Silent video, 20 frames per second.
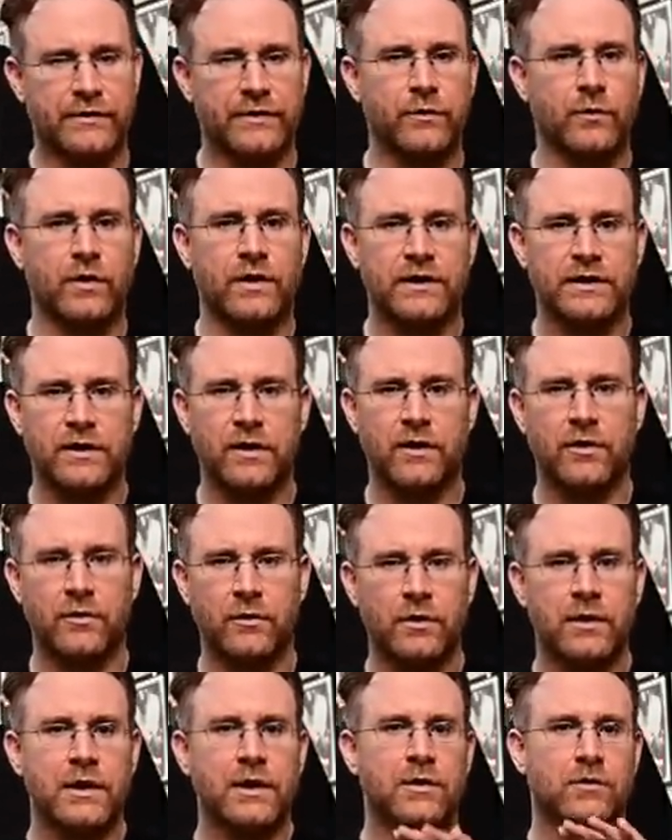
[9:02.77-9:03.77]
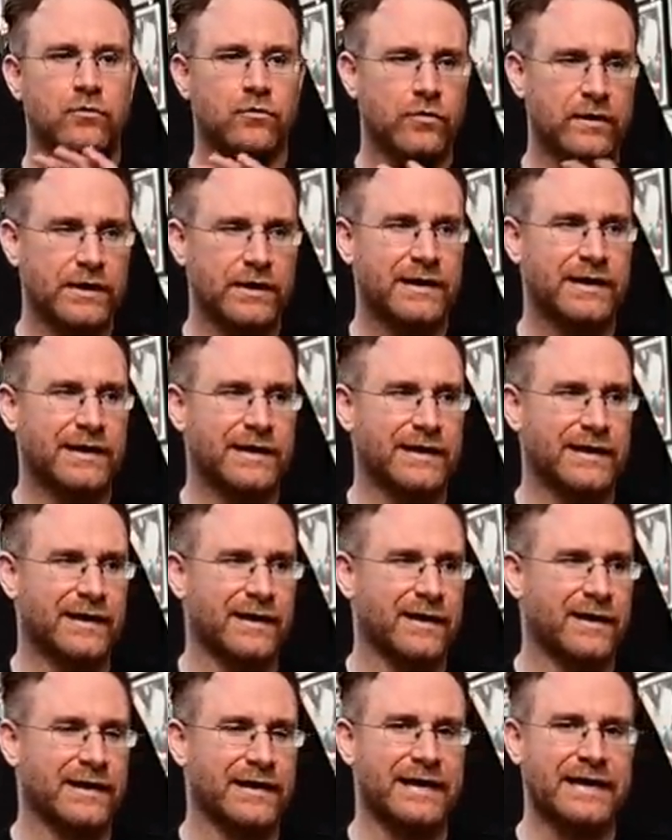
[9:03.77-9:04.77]
You want to go really
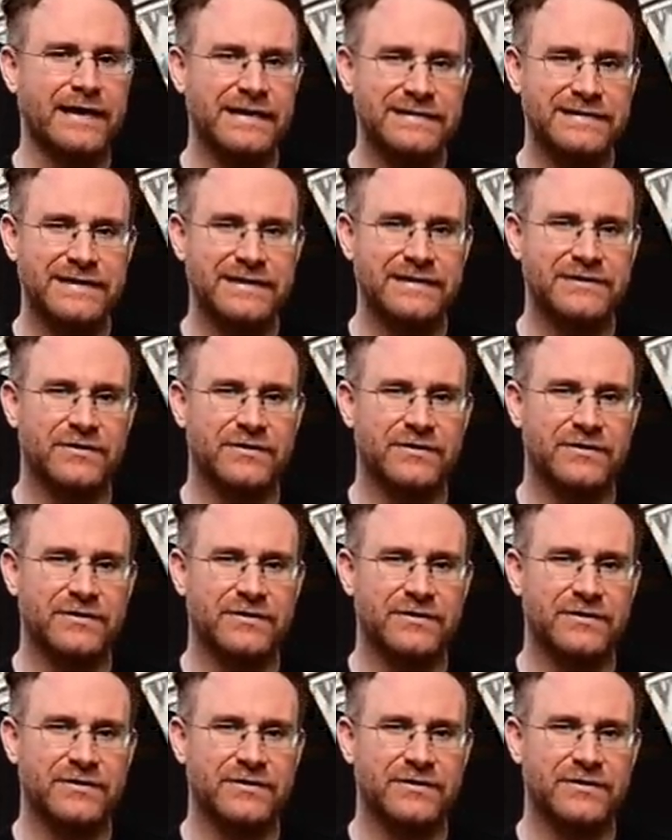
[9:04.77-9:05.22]
easy